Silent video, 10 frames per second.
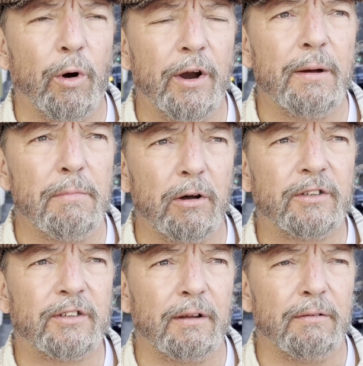were the
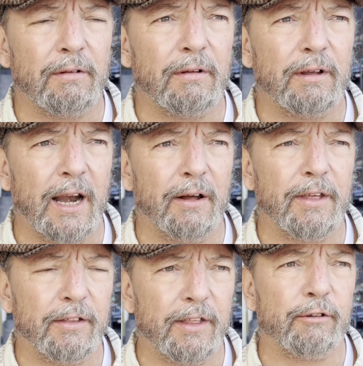most,
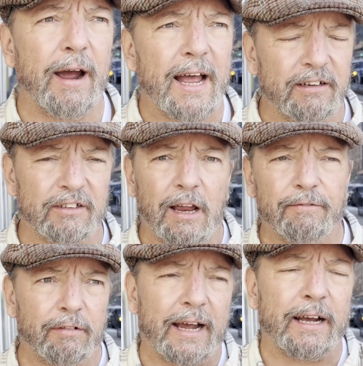the grandest
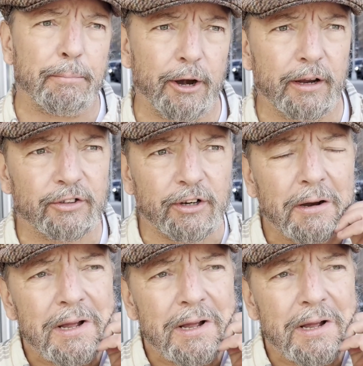stuff, like a producer,